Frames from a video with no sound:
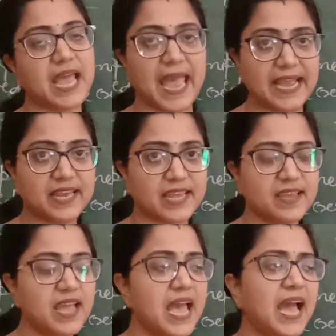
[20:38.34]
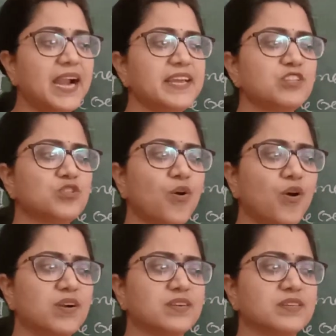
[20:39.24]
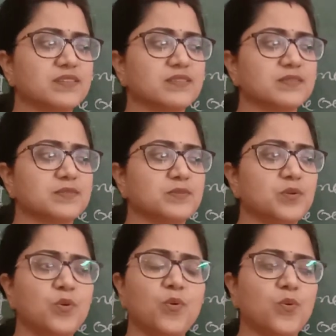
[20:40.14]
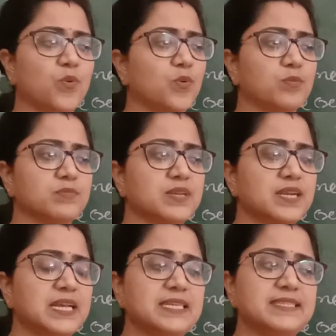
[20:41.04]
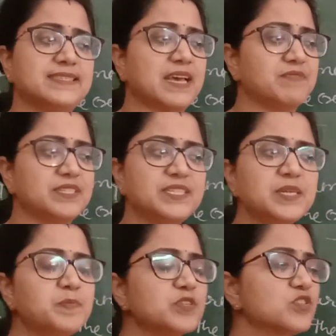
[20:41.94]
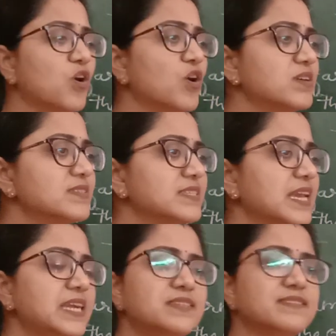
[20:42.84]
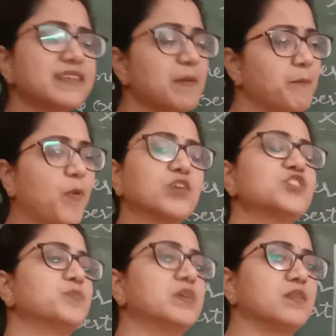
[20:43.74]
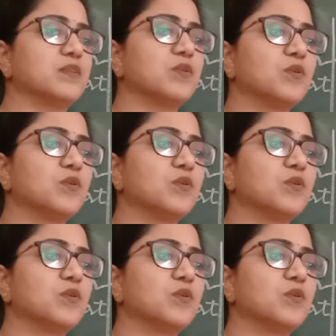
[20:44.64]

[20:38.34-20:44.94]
And he thought, no, 70 pesos, it's impossible.